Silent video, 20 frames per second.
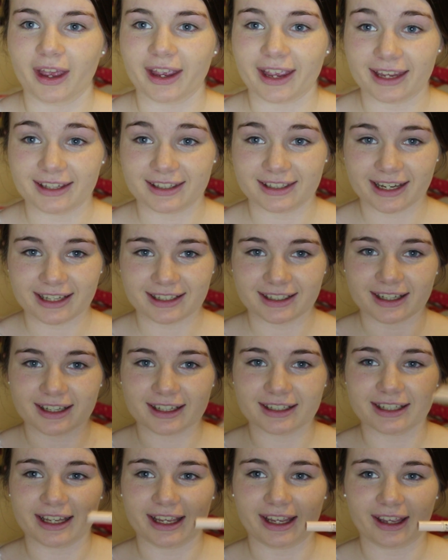Okay, so next I'm
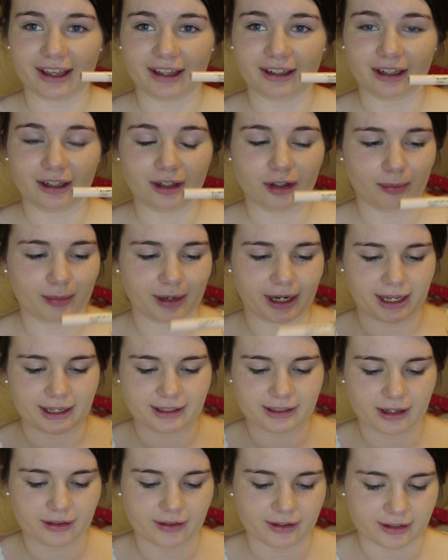going to take an
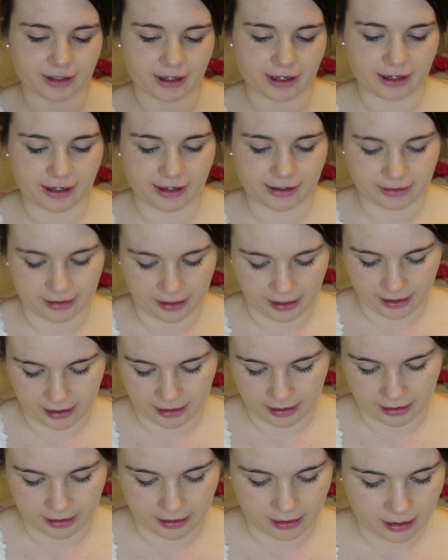illuminator. This is
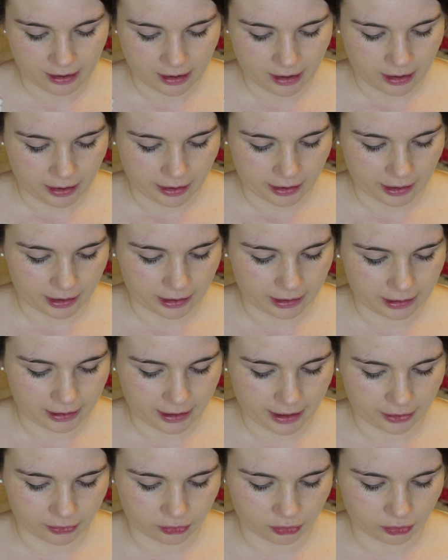a
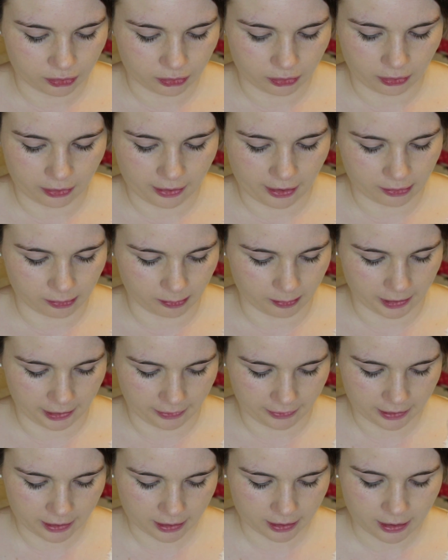Collection 2001,
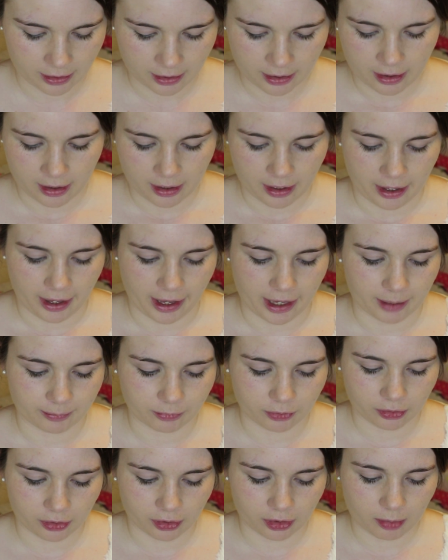I think. I'm
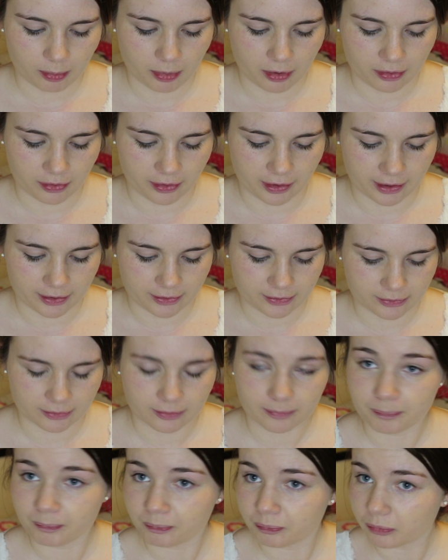just going to put
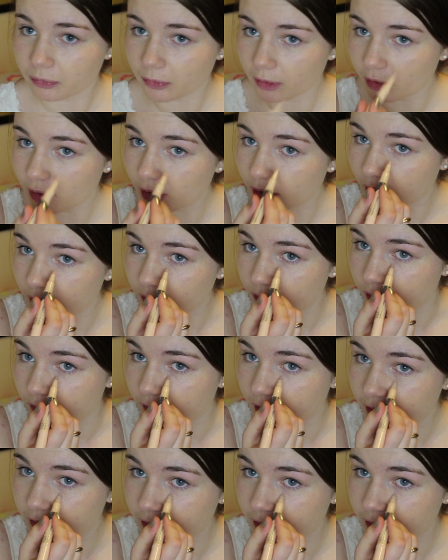this sort of